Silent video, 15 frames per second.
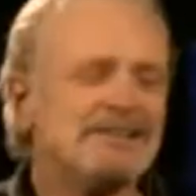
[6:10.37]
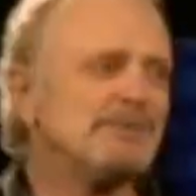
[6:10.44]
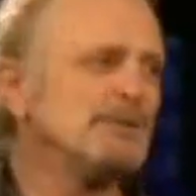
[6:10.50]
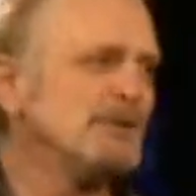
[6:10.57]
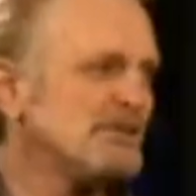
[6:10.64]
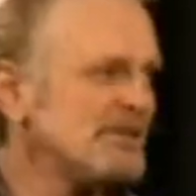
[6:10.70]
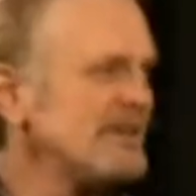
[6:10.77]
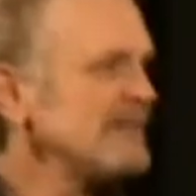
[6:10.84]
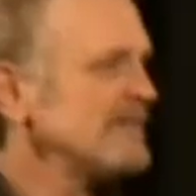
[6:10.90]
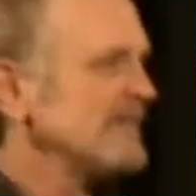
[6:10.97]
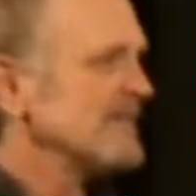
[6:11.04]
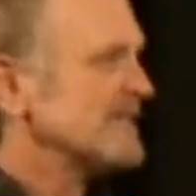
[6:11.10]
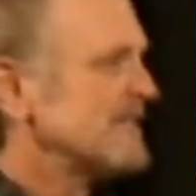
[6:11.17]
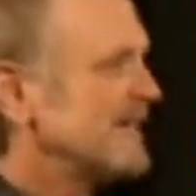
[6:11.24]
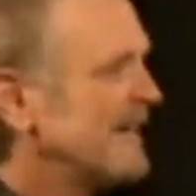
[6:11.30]
out to be
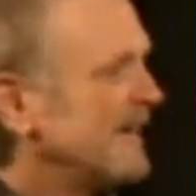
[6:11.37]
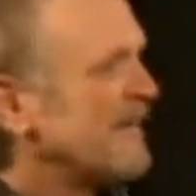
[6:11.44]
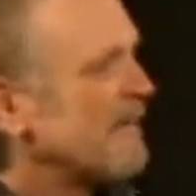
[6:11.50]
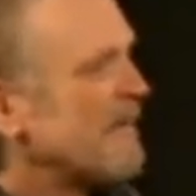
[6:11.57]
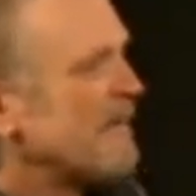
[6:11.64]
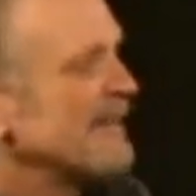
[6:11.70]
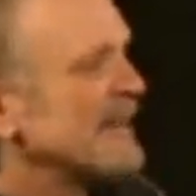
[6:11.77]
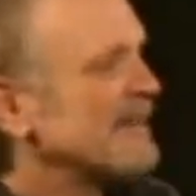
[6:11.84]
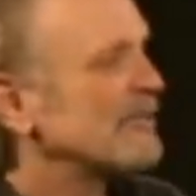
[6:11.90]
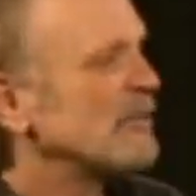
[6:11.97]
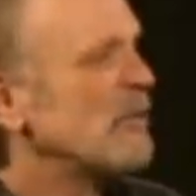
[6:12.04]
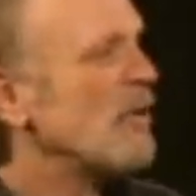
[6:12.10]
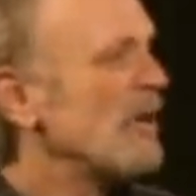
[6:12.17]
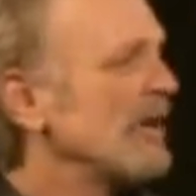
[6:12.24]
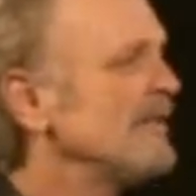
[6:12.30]
Jesus. And
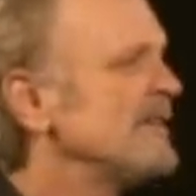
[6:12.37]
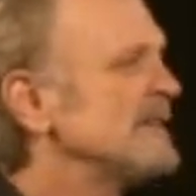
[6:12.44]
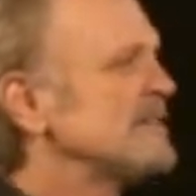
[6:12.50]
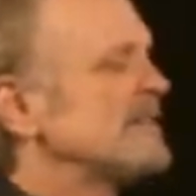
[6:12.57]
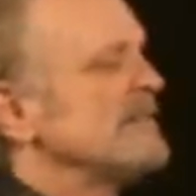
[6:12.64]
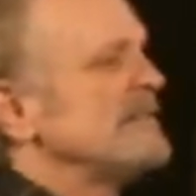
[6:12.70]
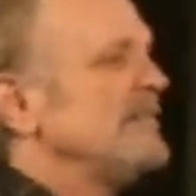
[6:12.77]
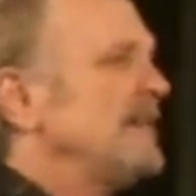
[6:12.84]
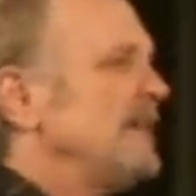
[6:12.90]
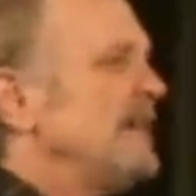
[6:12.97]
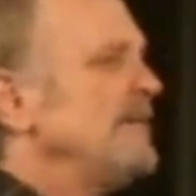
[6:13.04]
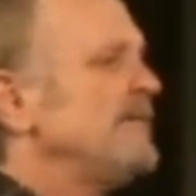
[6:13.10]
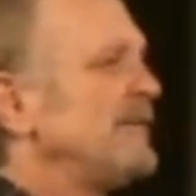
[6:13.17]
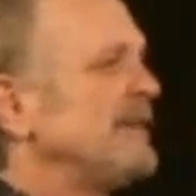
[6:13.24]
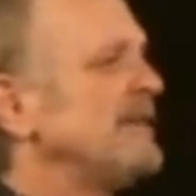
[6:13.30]
so all of this, is,
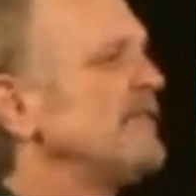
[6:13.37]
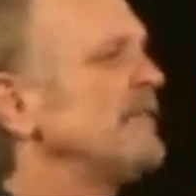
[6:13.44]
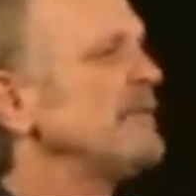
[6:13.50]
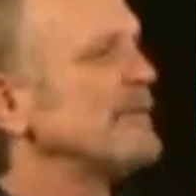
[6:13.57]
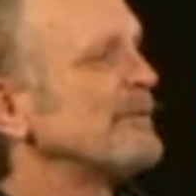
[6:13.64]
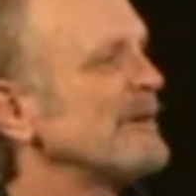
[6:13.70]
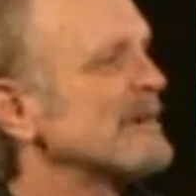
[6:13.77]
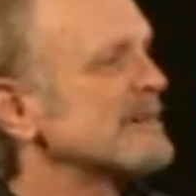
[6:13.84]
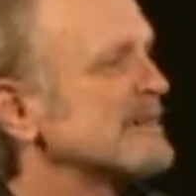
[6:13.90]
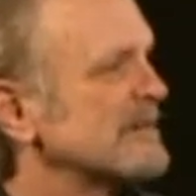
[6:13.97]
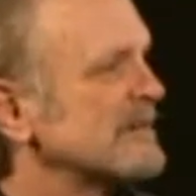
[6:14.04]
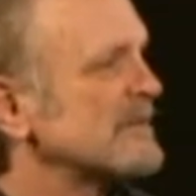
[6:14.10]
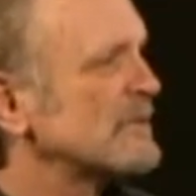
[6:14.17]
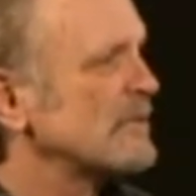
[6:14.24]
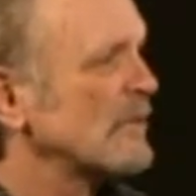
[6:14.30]
and he gives them the rest
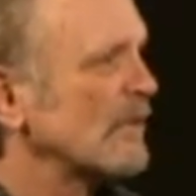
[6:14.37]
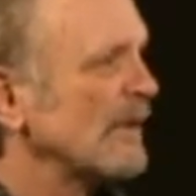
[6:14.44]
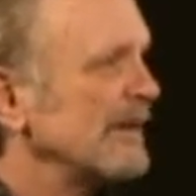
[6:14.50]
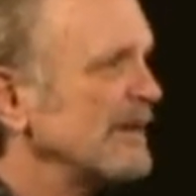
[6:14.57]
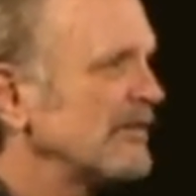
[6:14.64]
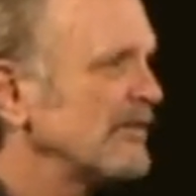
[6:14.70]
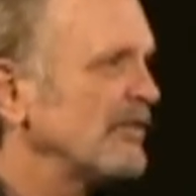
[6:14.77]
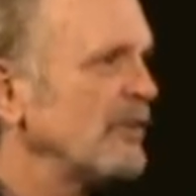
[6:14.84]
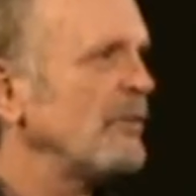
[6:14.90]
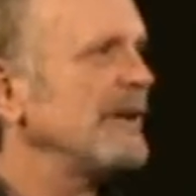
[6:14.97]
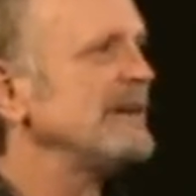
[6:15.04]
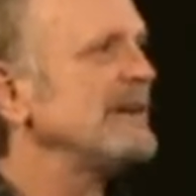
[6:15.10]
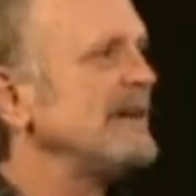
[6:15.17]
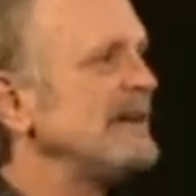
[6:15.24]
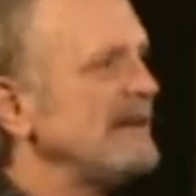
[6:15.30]
of the story. And so
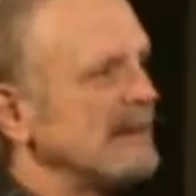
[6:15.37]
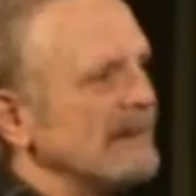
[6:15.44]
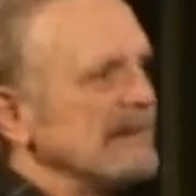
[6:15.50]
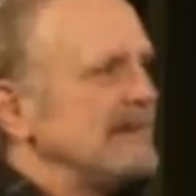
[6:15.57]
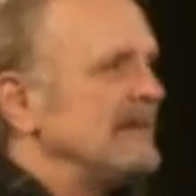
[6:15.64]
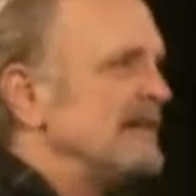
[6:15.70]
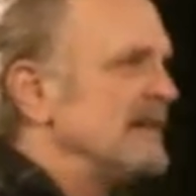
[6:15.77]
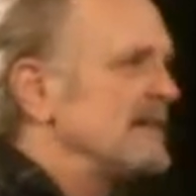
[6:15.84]
when they heard